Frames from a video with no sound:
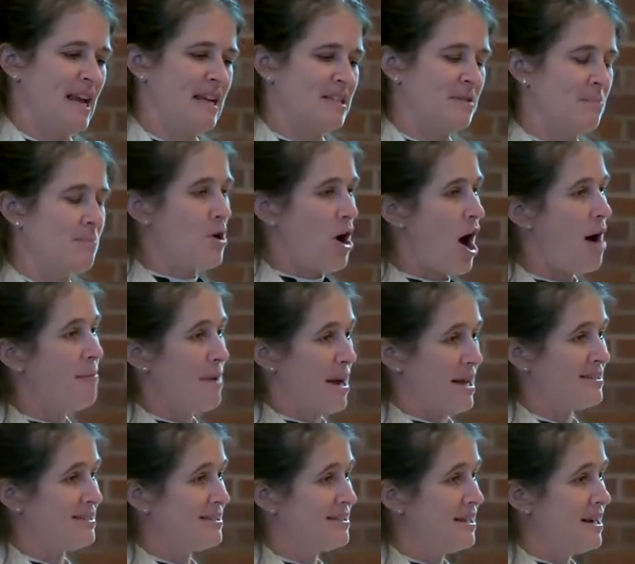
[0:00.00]
It's a
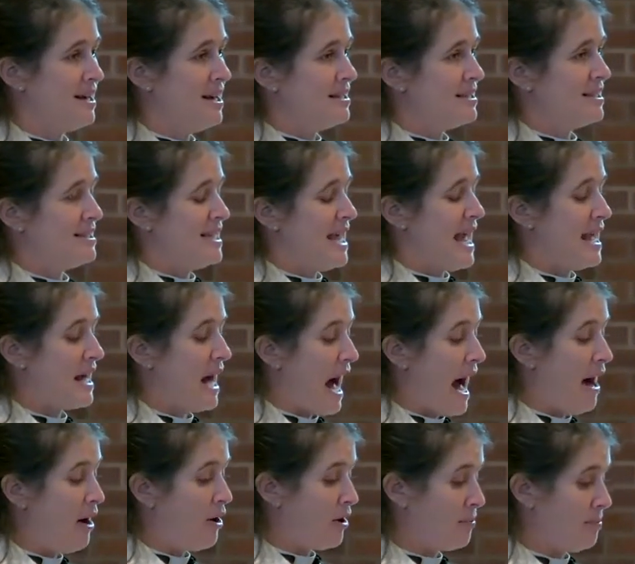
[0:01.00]
promise to take
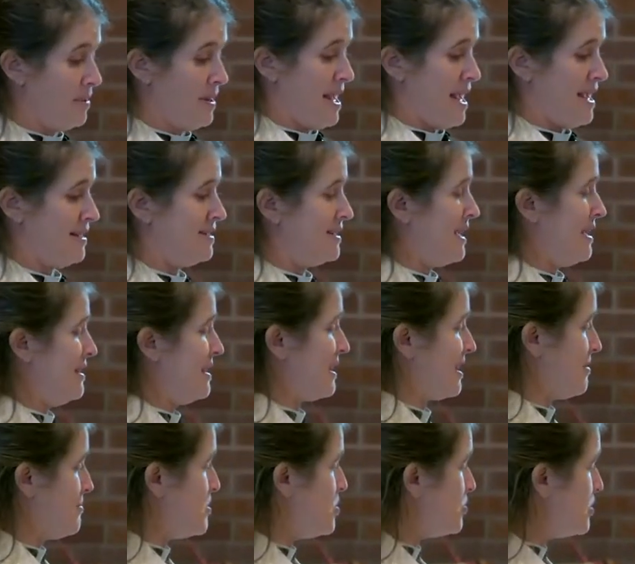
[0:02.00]
our place in the
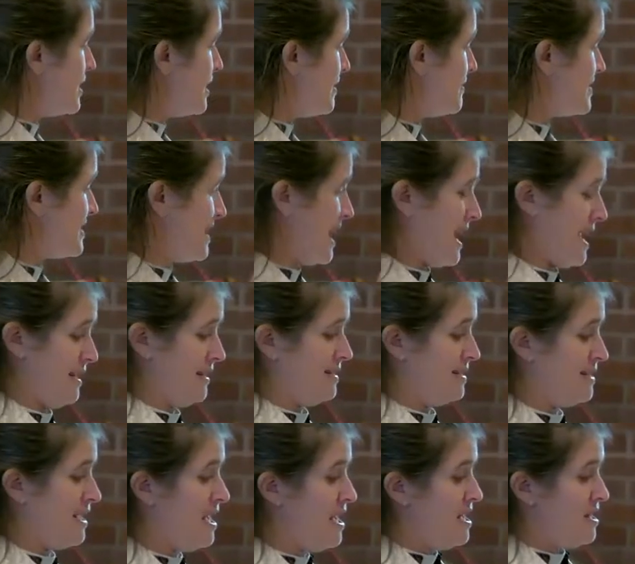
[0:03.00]
communion of
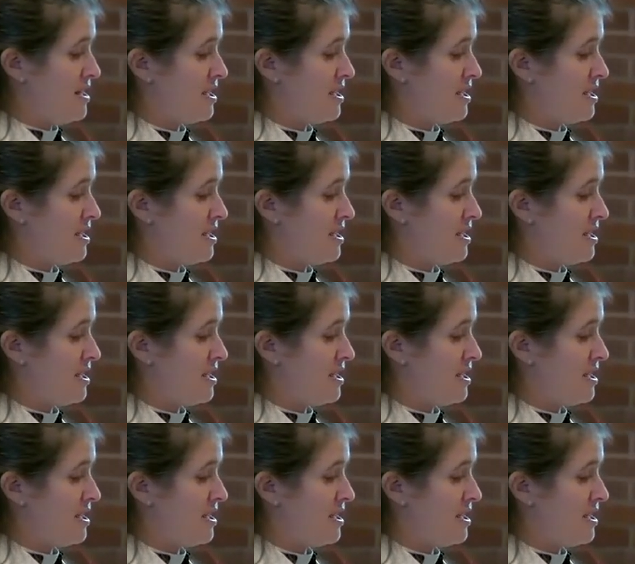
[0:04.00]
saints,